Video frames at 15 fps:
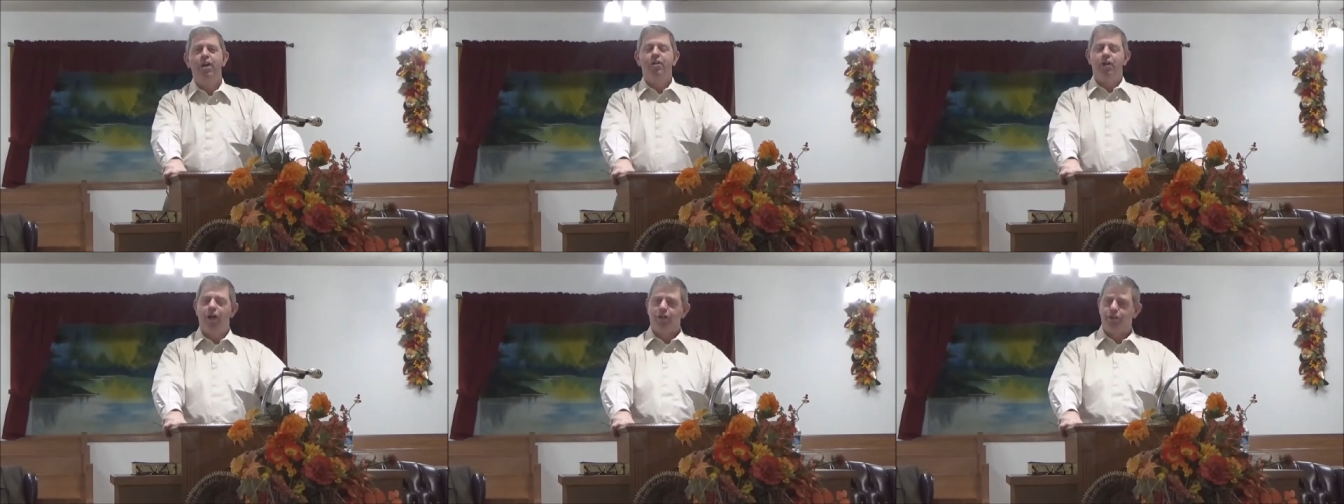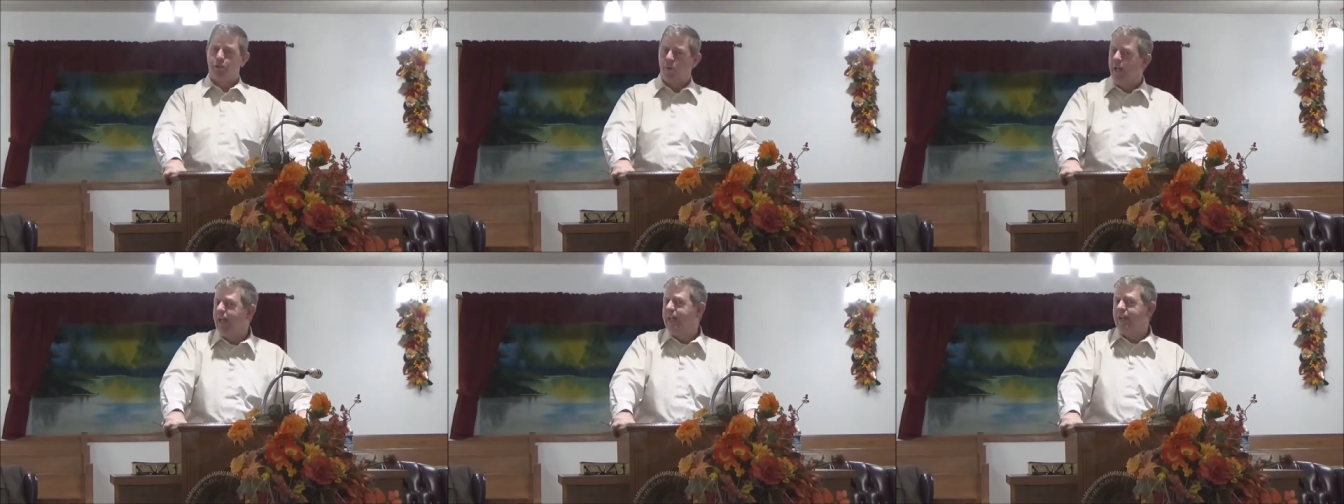There's
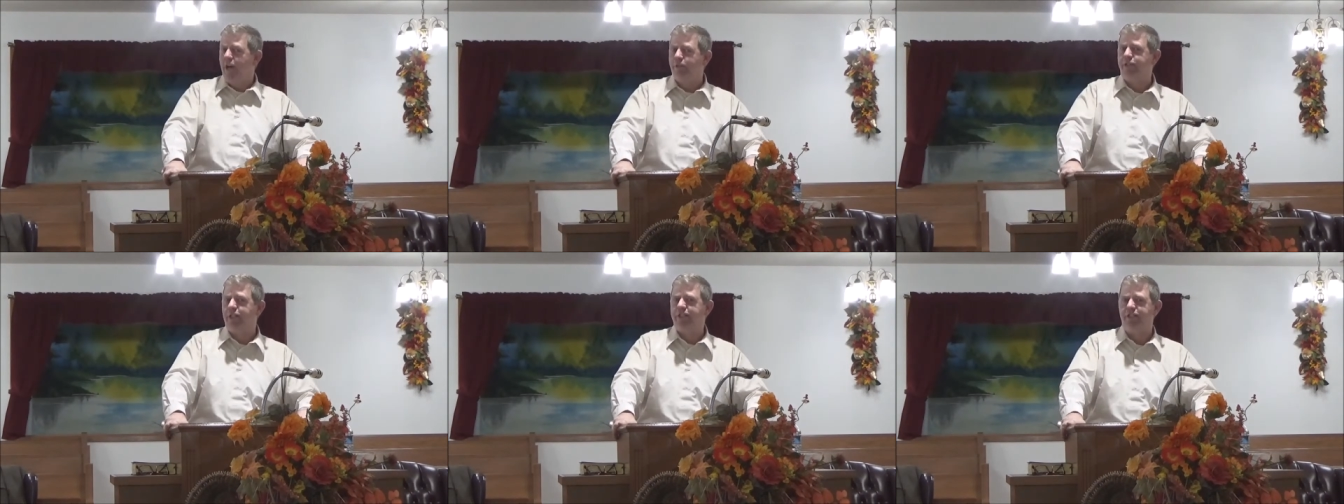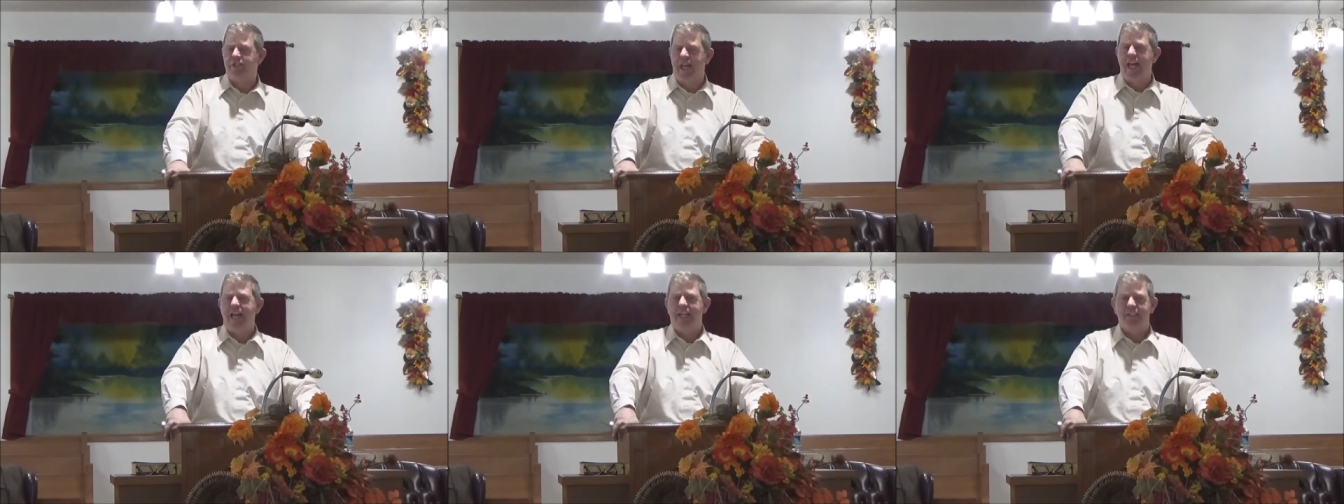really no such
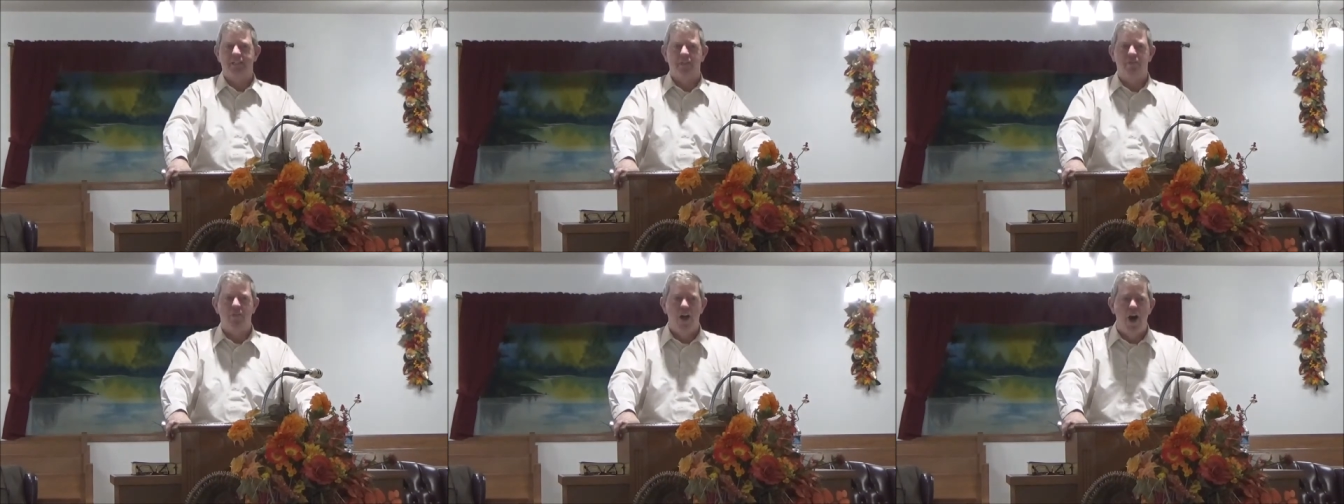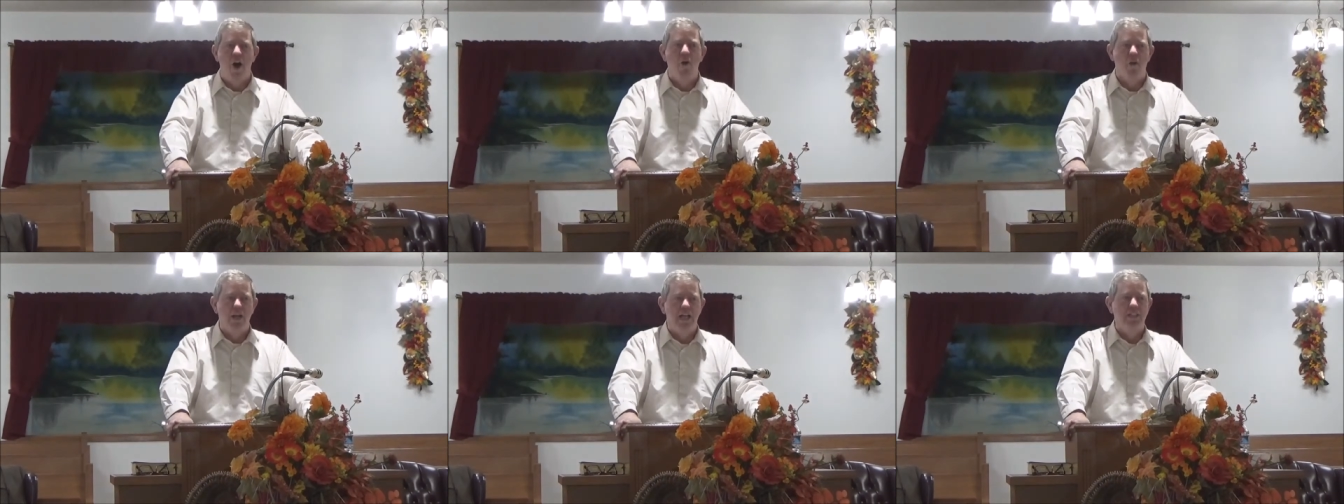thing as a
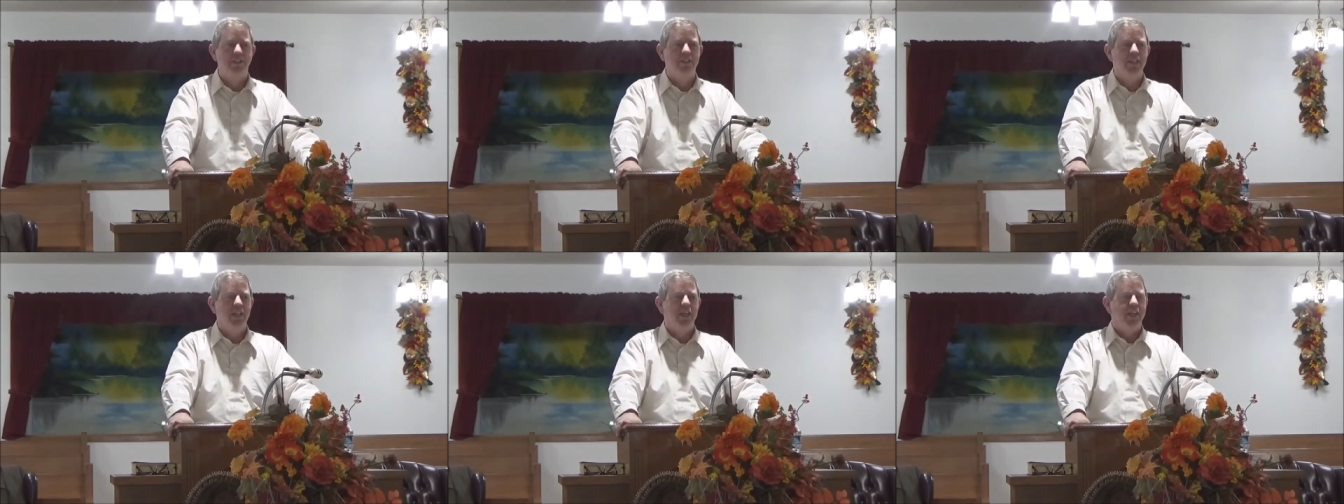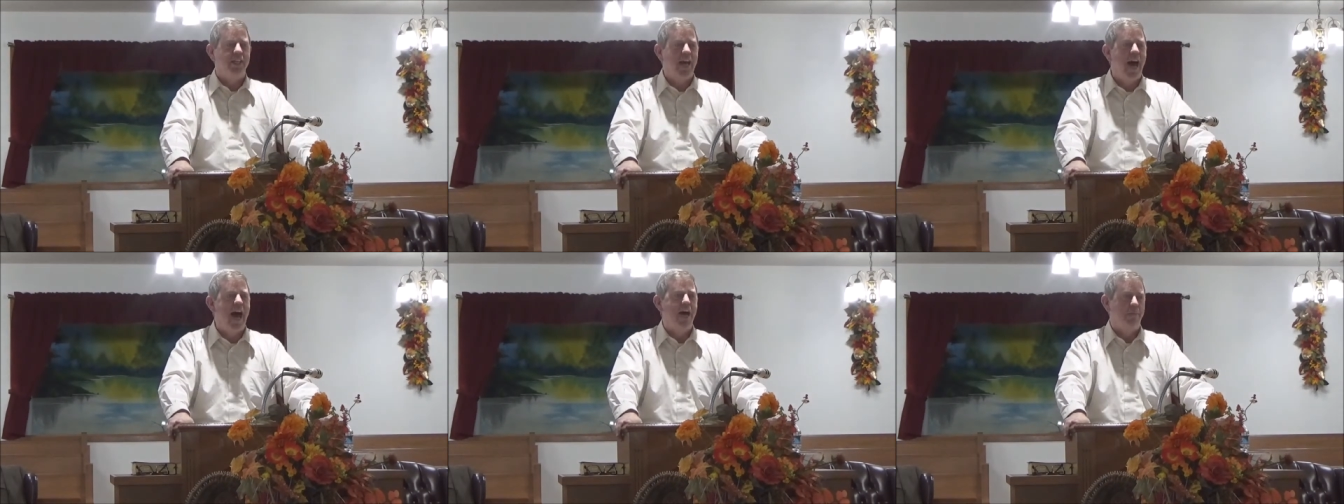flawless
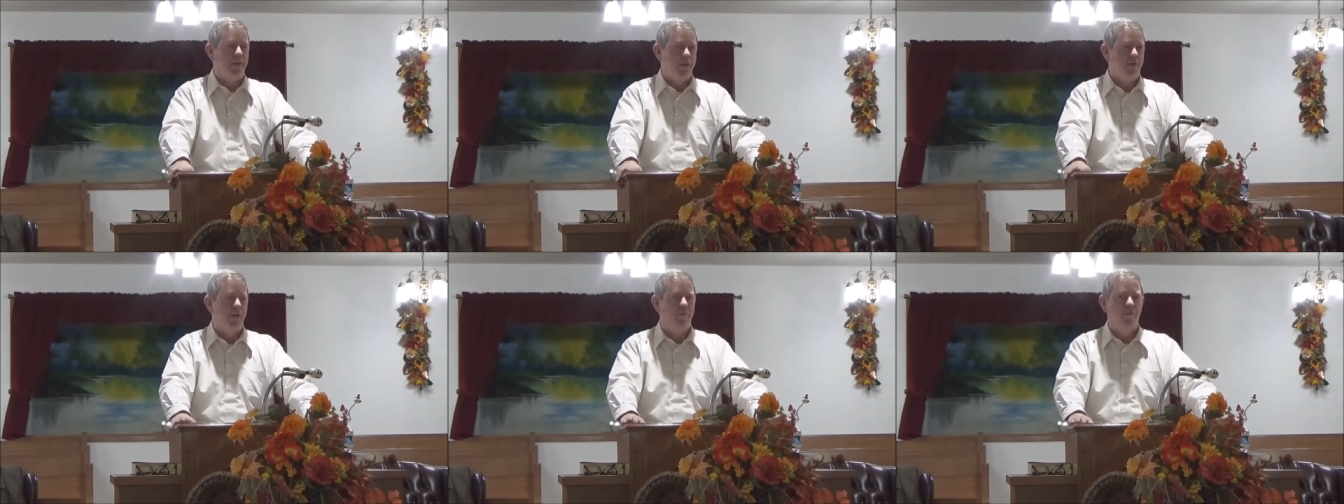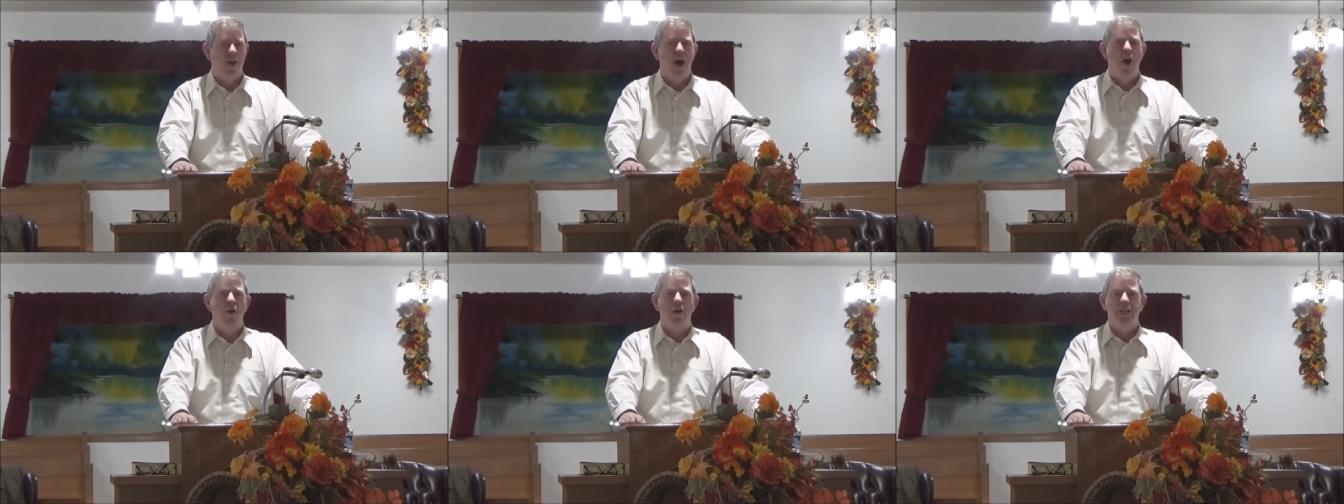diamond or a
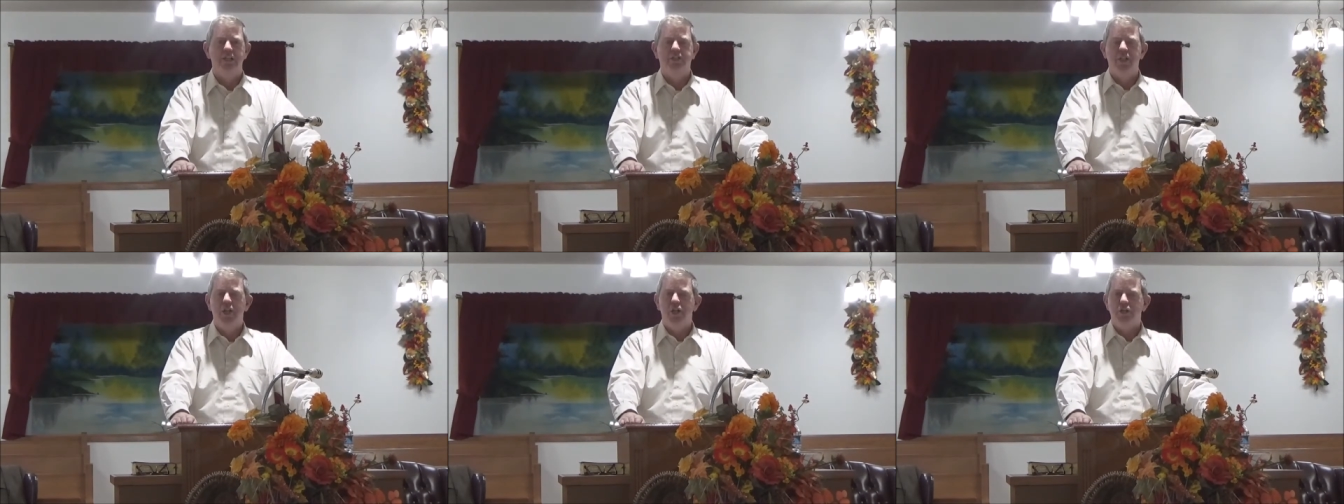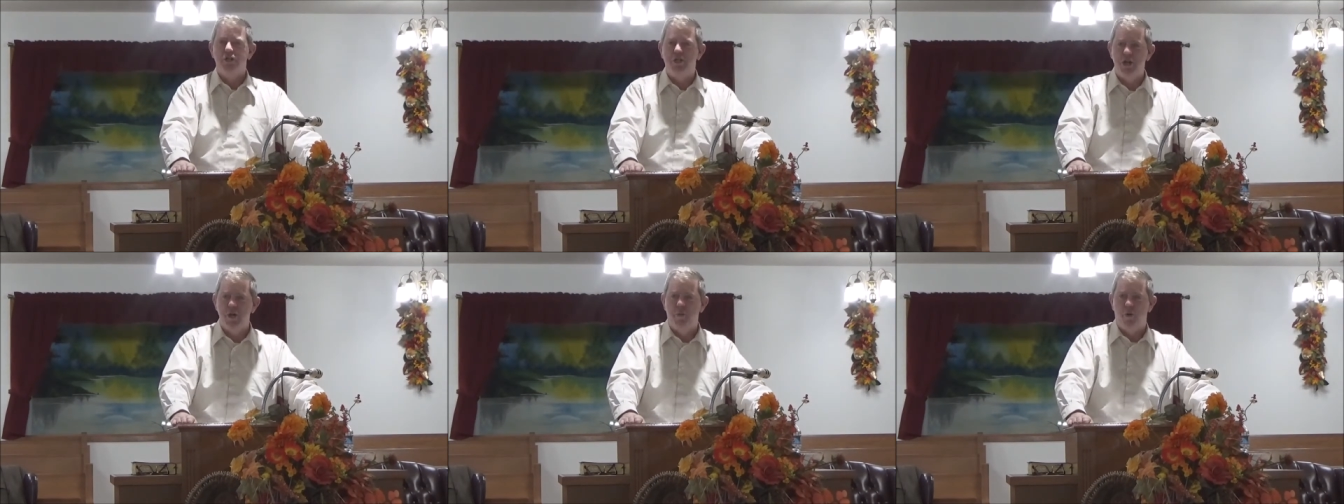flawless
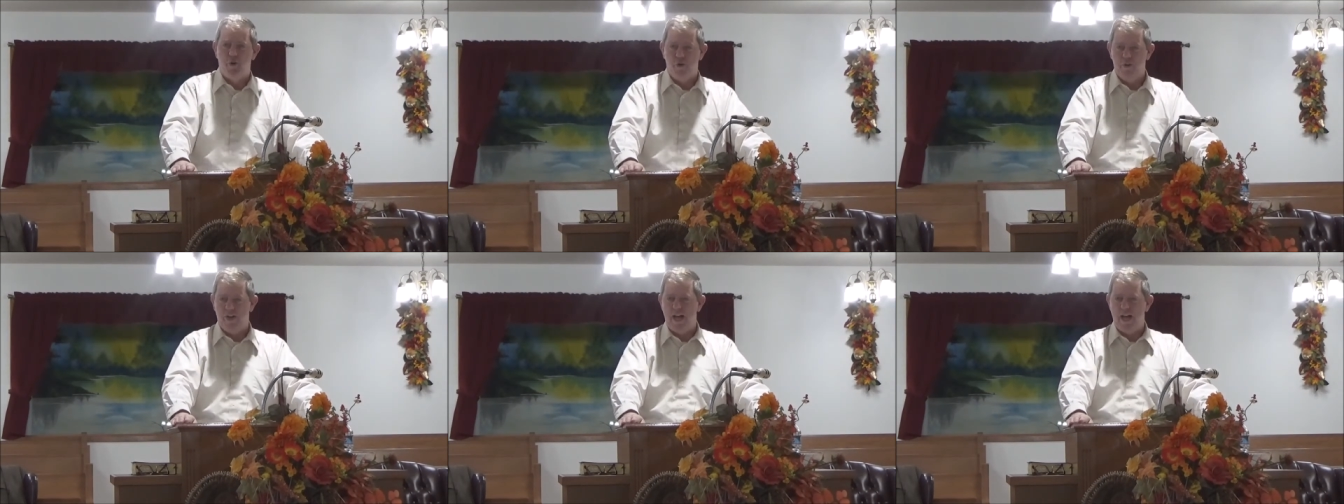jewel.